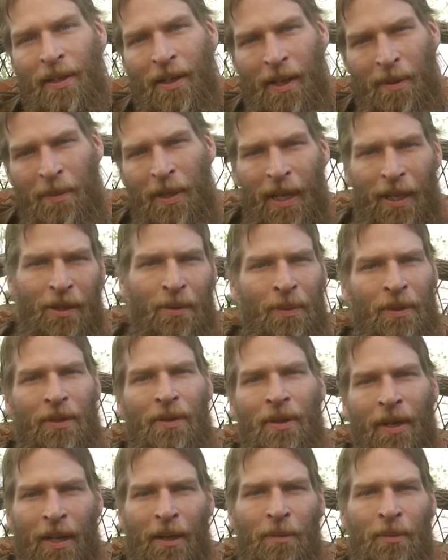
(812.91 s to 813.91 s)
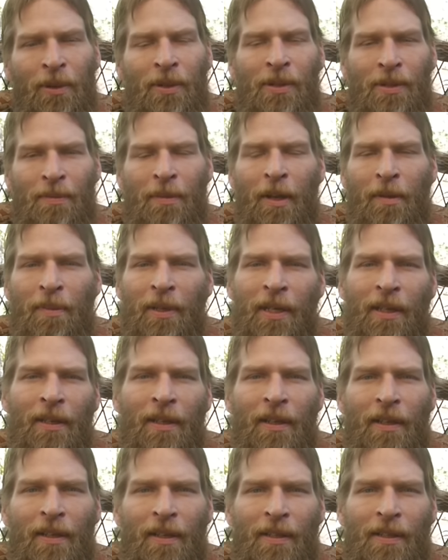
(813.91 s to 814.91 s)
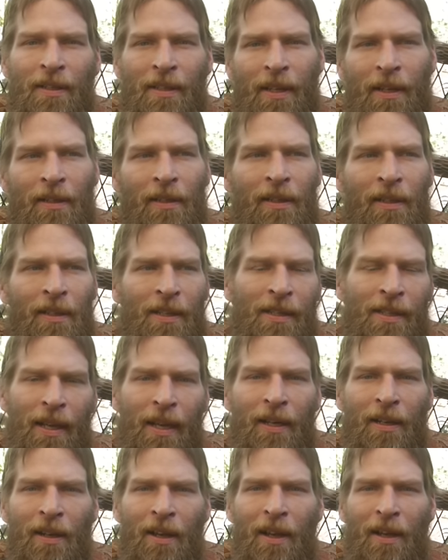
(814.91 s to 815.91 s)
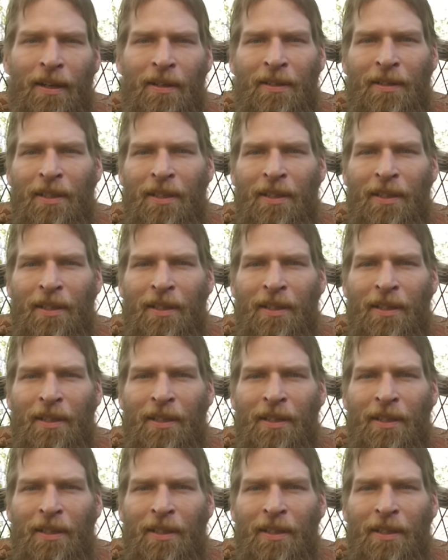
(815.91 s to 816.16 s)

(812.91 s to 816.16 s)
come together with your neighbors, maybe take a little side lot,